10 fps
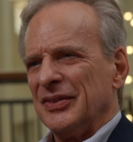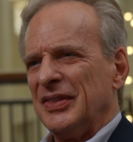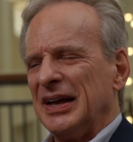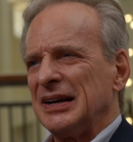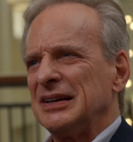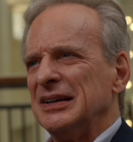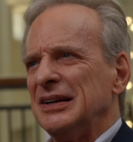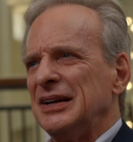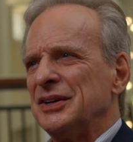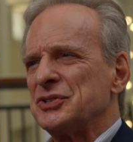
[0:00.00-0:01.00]
that
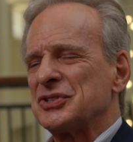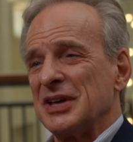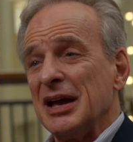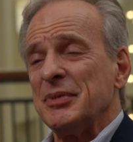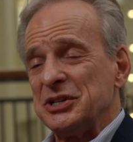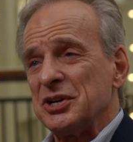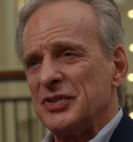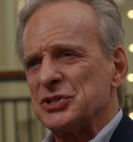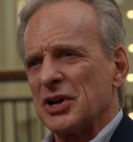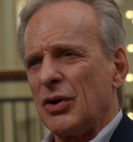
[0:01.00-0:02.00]
is the image of
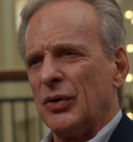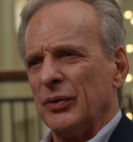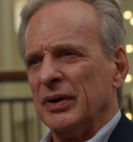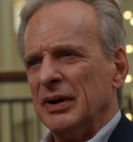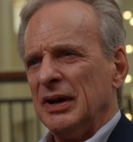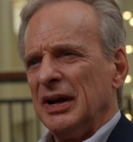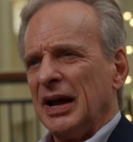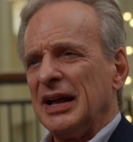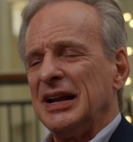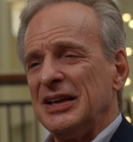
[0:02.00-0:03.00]
his own.
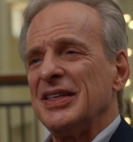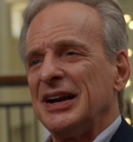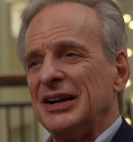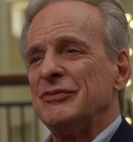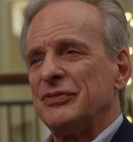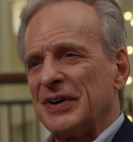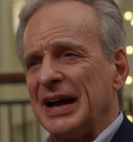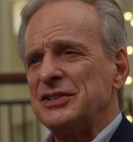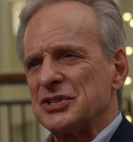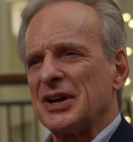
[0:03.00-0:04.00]
And he then
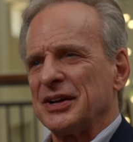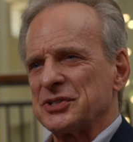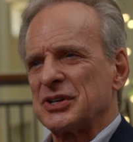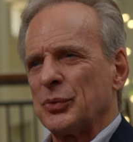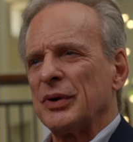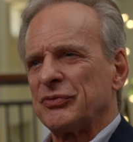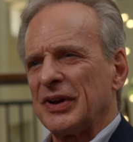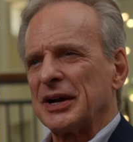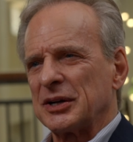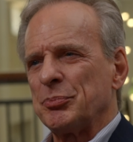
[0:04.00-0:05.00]
invites us to
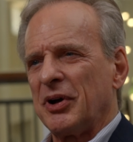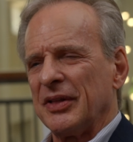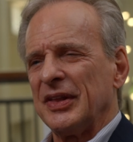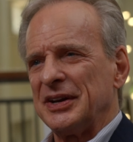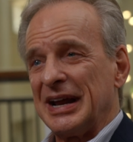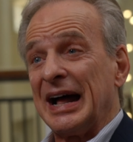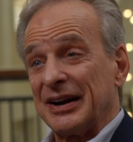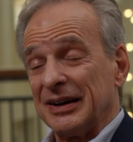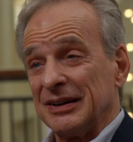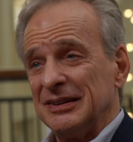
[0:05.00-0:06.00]
reflect upon the
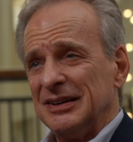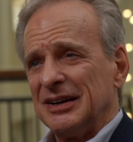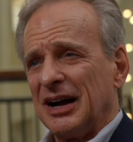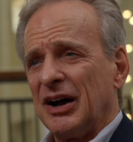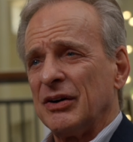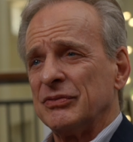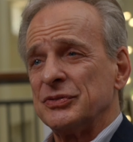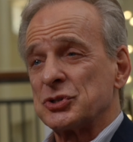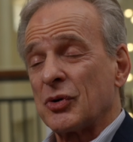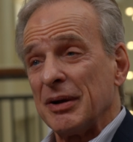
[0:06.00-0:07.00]
data of
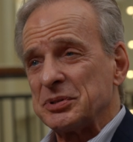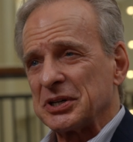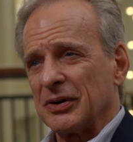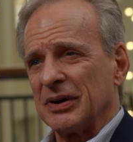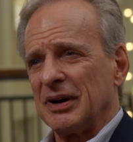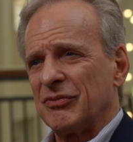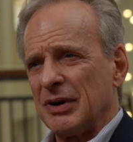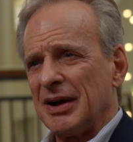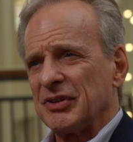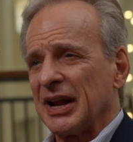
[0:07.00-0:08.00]
scripture, of
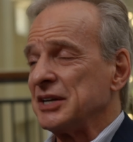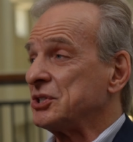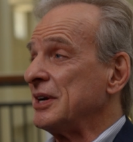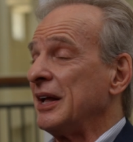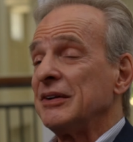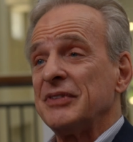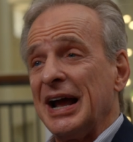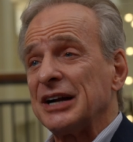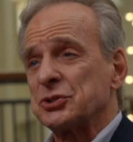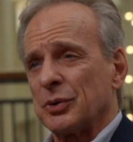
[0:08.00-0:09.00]
revelation, and of
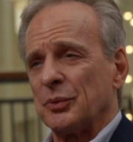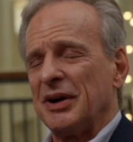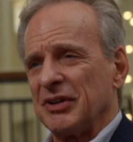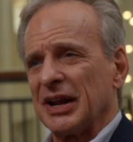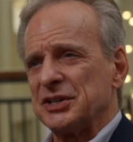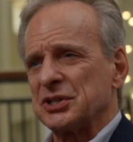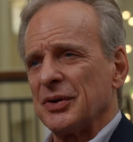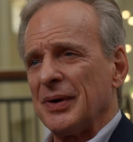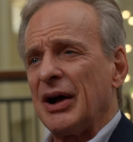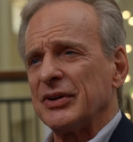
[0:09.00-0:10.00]
natural revelation
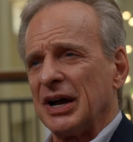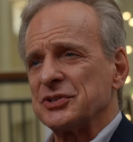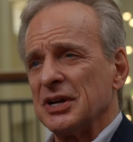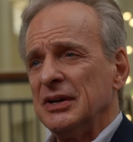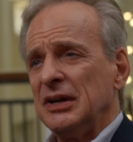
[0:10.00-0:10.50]
around us